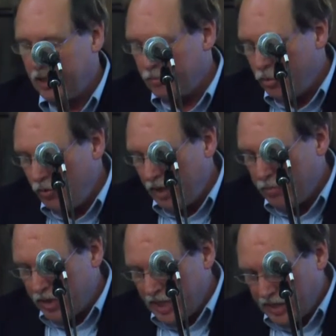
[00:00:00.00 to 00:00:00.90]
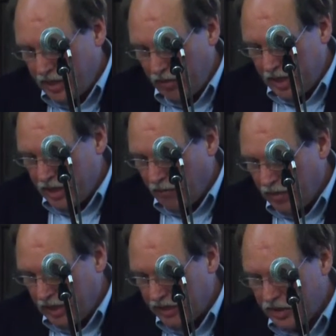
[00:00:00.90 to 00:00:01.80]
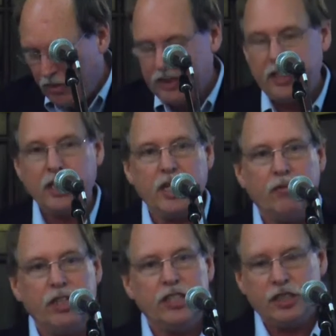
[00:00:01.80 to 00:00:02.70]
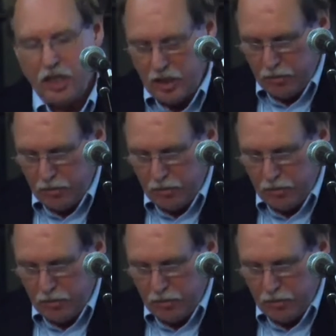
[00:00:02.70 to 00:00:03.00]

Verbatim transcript: improving protected area governance, stressing governance